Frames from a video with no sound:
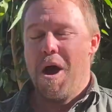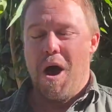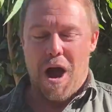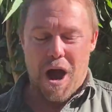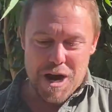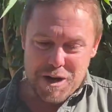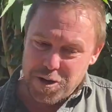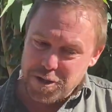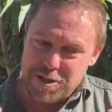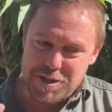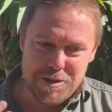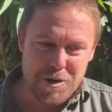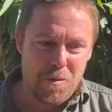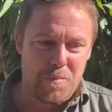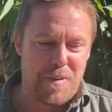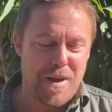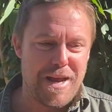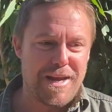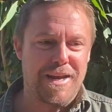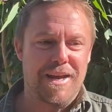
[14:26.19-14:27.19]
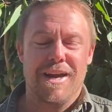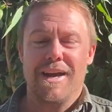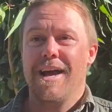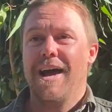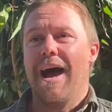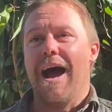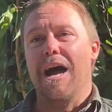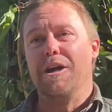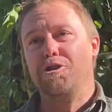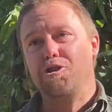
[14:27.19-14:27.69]
I could still pick
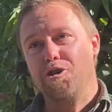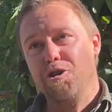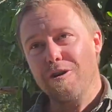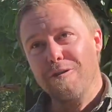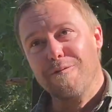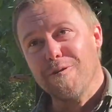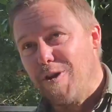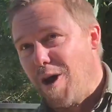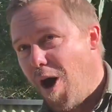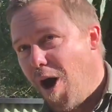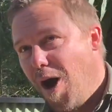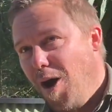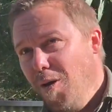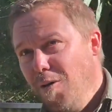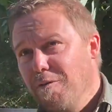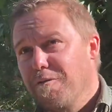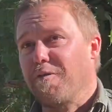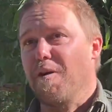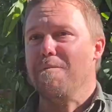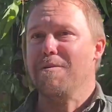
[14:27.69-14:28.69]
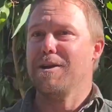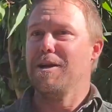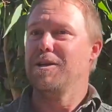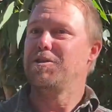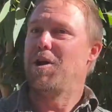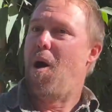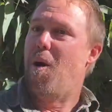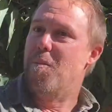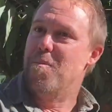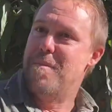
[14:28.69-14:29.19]
a juvenile from an
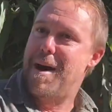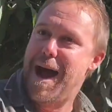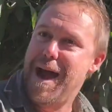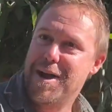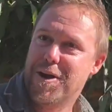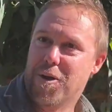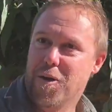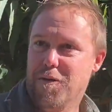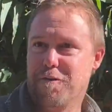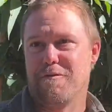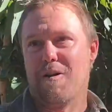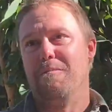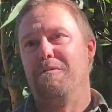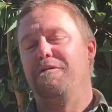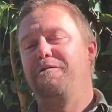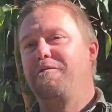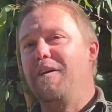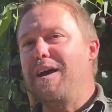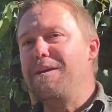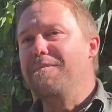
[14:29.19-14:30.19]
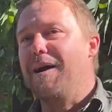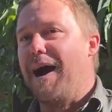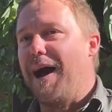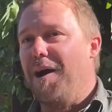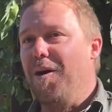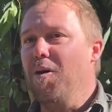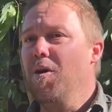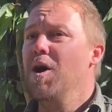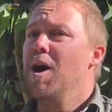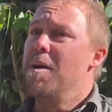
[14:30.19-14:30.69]
adult male from a
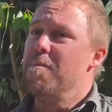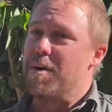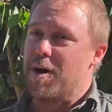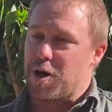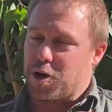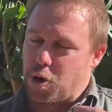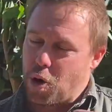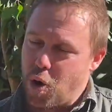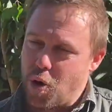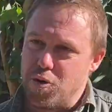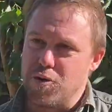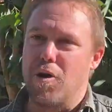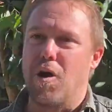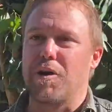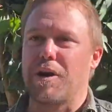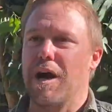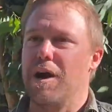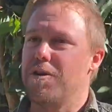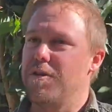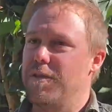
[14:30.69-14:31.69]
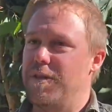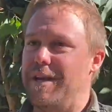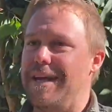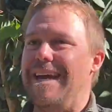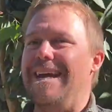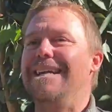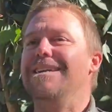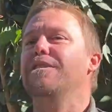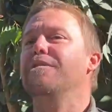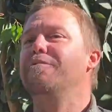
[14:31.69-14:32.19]
female, but I could not go to the
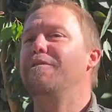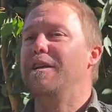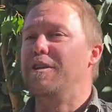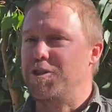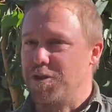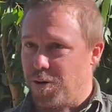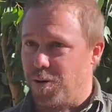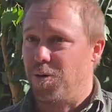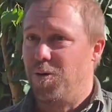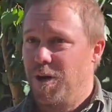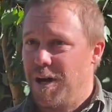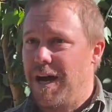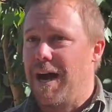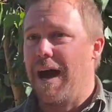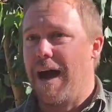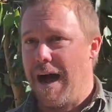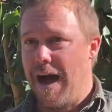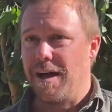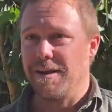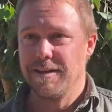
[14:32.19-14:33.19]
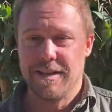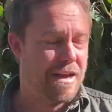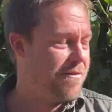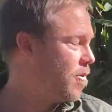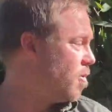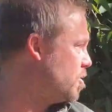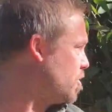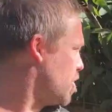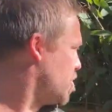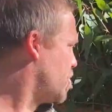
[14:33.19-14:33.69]
individual
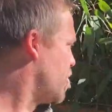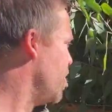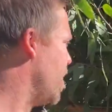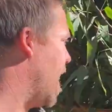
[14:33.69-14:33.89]
level, just too